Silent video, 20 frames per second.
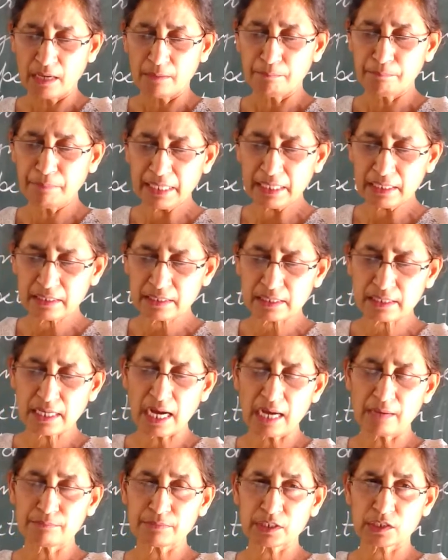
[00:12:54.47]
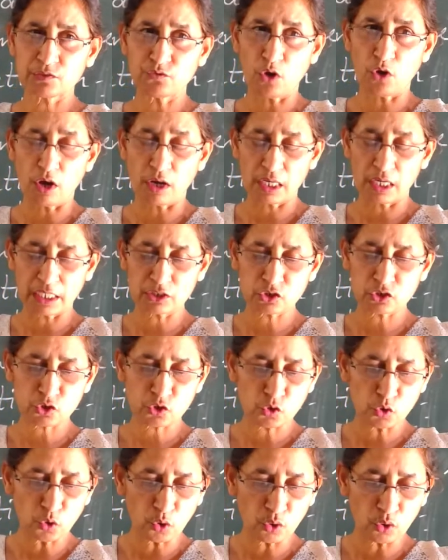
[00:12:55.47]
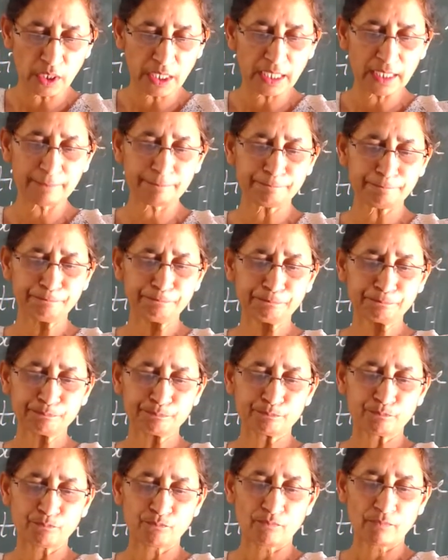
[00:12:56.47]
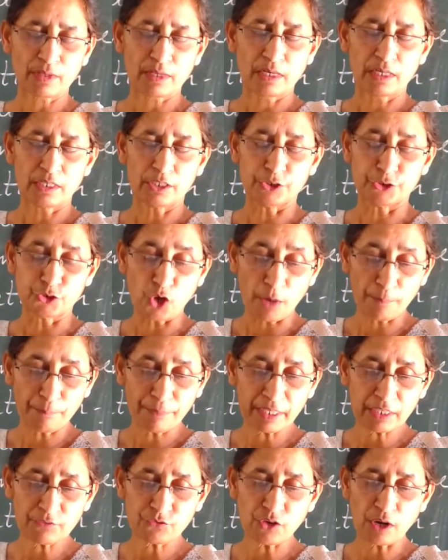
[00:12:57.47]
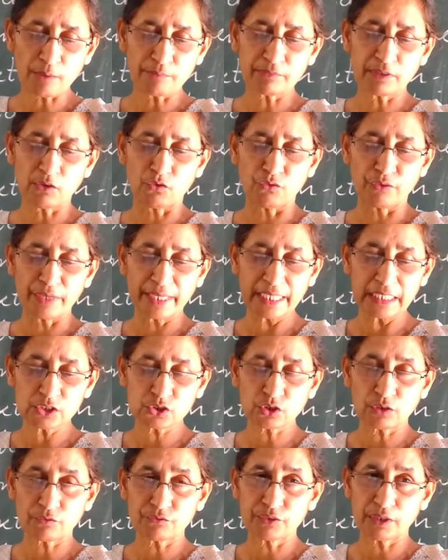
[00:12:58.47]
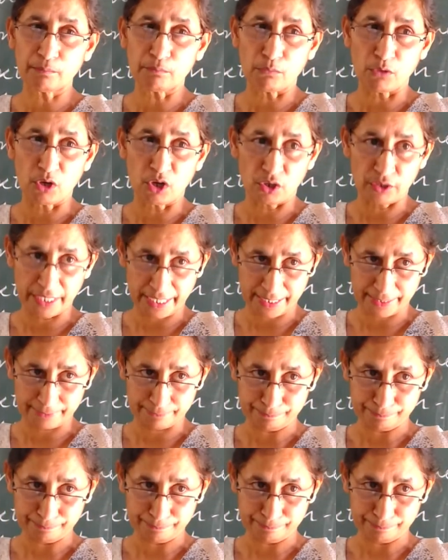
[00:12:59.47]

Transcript: Peace comes falling slowly, dropping from the veils of the morning.